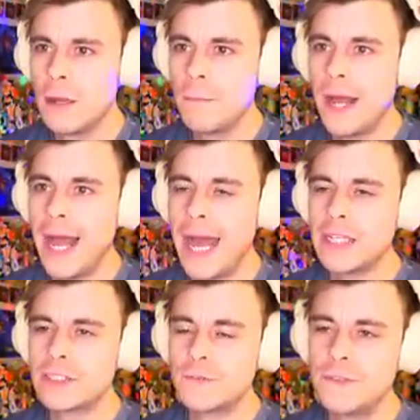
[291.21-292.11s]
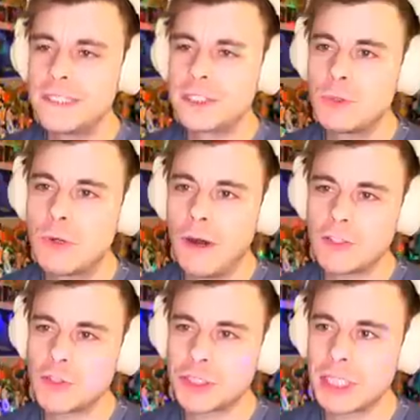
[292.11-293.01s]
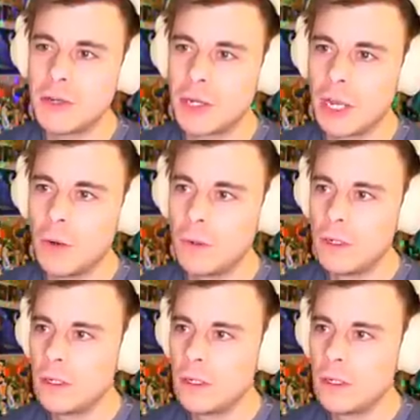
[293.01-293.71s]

But it has the physical cartridge logo